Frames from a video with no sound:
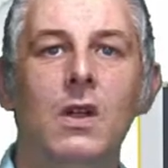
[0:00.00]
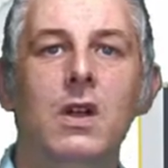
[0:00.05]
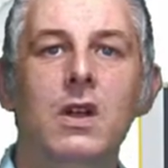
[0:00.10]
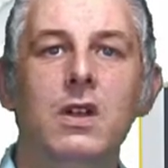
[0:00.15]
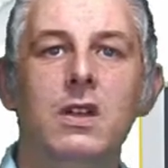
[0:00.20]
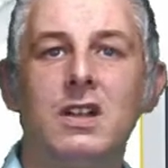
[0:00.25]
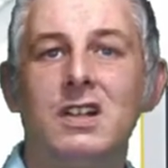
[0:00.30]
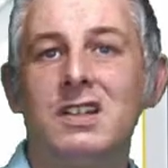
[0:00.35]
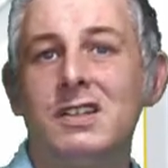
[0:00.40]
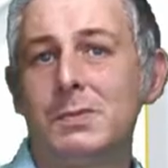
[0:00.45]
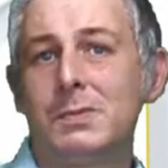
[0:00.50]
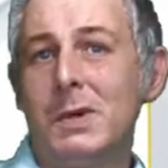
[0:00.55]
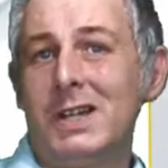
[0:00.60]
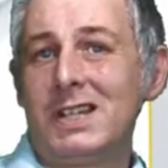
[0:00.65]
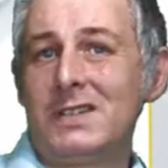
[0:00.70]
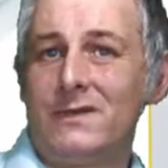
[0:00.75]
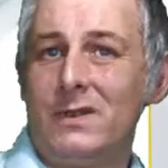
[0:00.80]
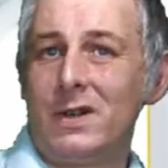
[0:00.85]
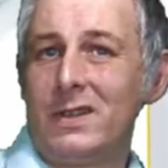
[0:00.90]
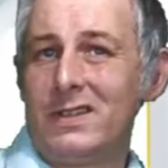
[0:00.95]
You can
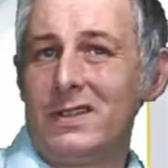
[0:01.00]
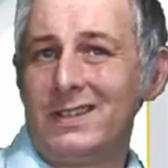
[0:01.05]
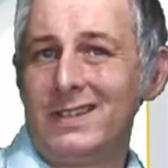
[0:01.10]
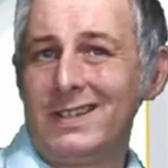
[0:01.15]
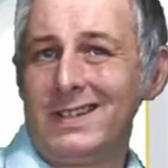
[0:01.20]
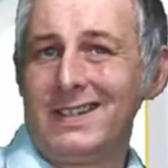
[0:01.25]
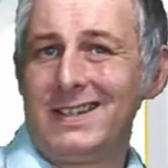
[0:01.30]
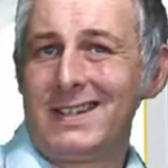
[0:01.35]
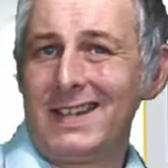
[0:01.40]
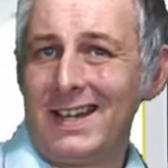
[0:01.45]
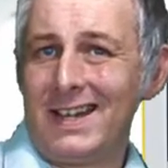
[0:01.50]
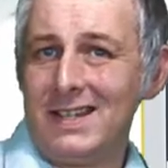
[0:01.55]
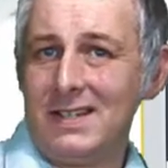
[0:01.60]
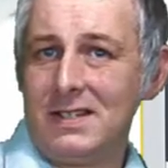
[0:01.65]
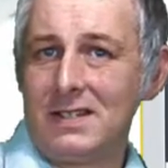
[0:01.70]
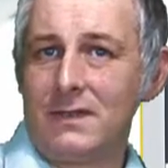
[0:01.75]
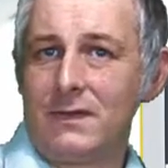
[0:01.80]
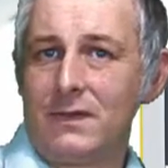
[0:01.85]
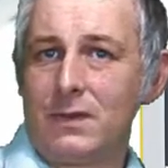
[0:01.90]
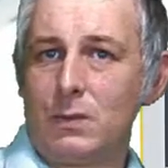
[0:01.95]
specify the days
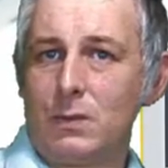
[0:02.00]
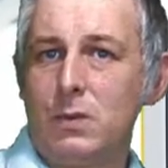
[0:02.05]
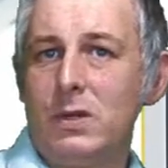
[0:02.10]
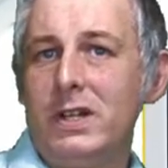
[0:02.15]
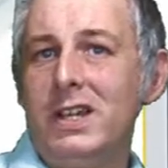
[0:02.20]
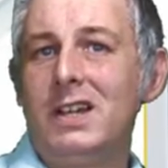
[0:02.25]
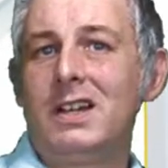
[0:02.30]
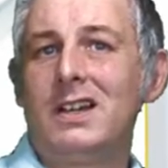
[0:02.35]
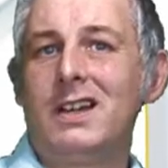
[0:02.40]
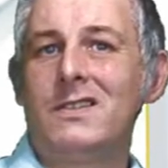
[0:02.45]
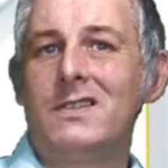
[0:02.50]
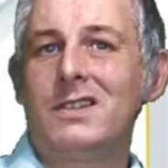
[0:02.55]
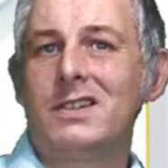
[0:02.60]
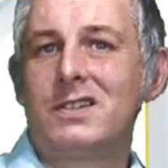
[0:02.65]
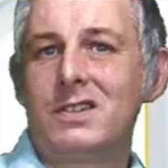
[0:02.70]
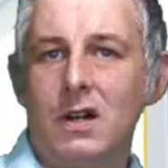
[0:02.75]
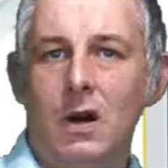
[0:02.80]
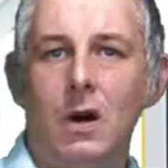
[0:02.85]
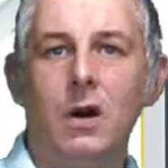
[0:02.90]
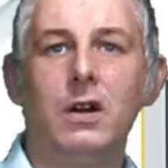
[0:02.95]
of the week and the
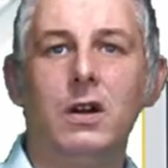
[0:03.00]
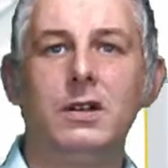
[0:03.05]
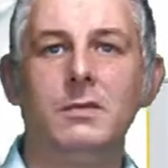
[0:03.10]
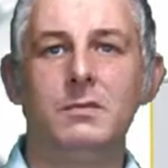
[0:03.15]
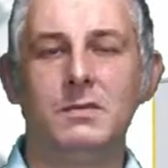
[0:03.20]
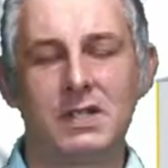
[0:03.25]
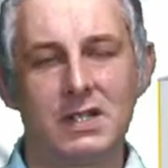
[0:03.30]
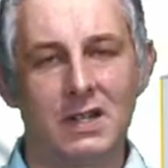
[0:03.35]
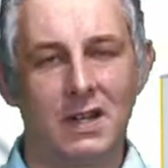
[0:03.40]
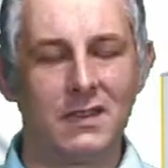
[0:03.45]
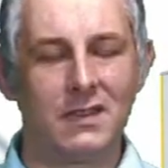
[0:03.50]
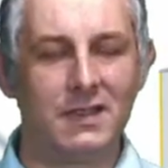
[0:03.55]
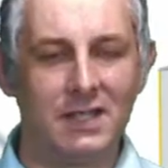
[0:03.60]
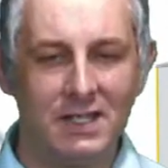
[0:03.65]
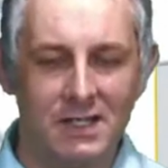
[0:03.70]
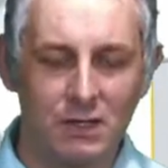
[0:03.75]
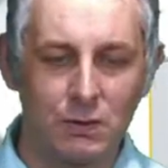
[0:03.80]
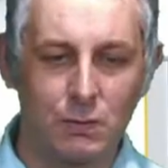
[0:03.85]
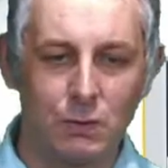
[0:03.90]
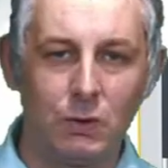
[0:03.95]
times
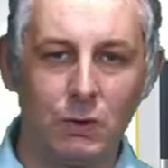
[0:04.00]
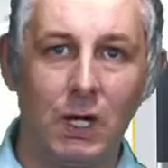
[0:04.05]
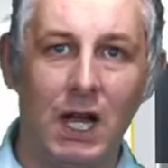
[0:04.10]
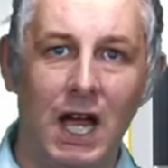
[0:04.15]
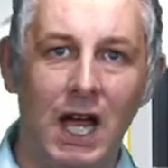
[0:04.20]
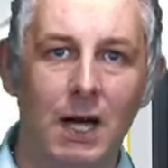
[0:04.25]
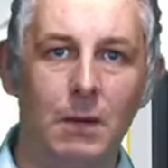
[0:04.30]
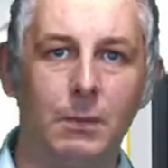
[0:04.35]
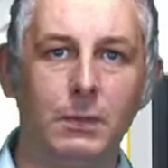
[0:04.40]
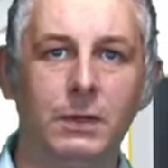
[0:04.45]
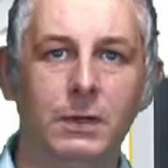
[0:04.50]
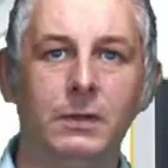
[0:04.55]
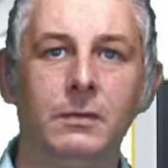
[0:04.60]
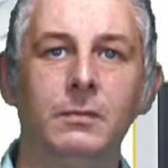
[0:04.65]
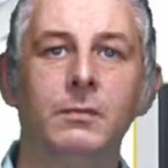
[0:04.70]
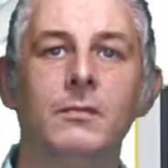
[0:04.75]
this will happen.